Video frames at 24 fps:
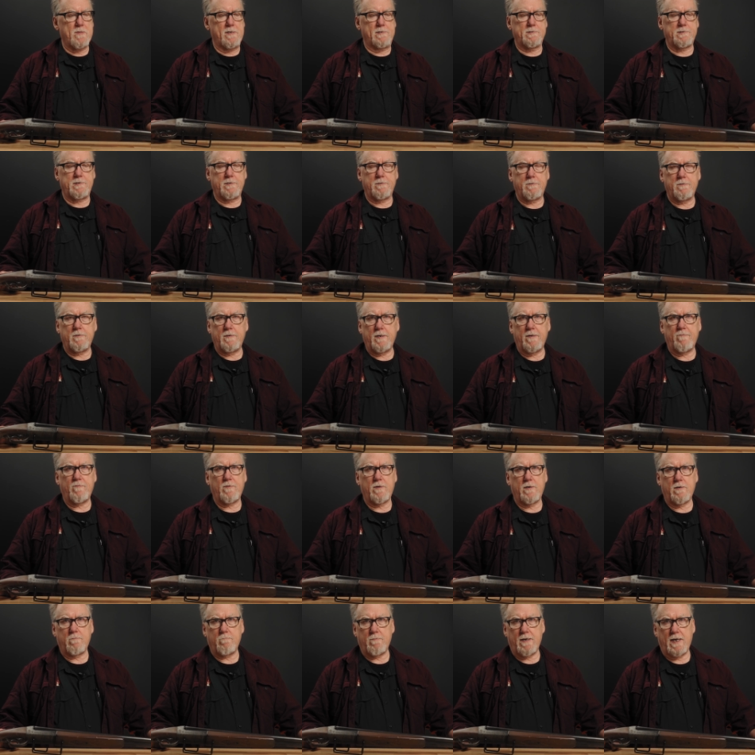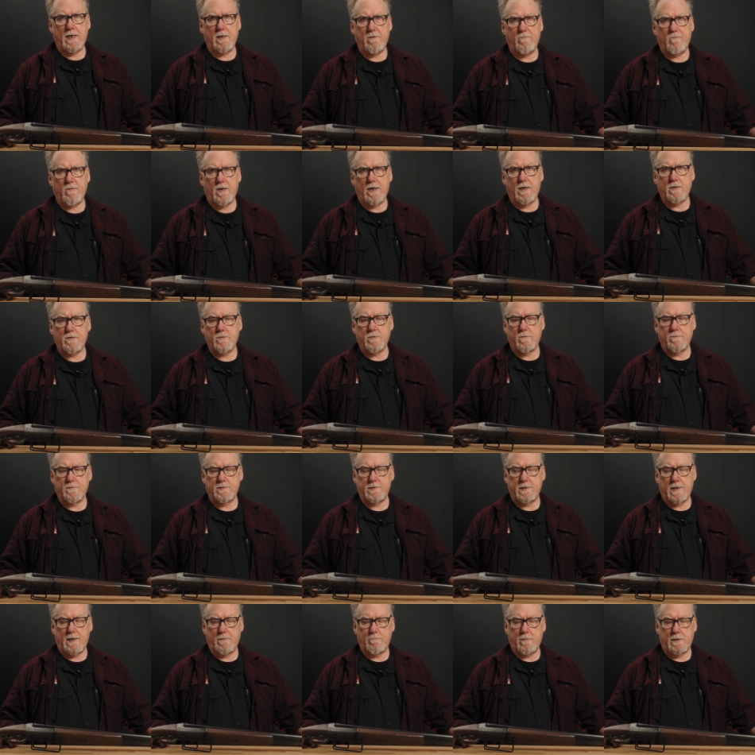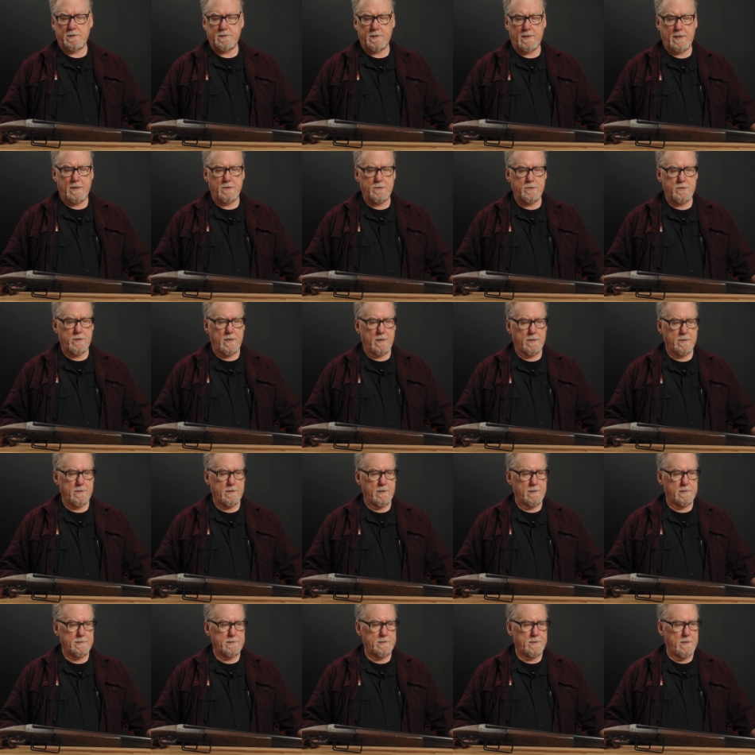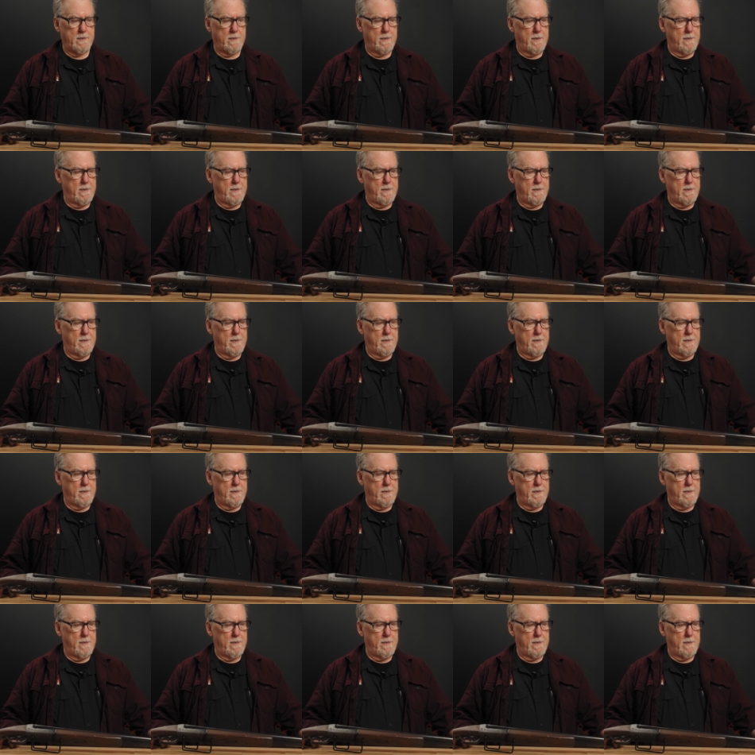significant manufacturer of side by side shotguns.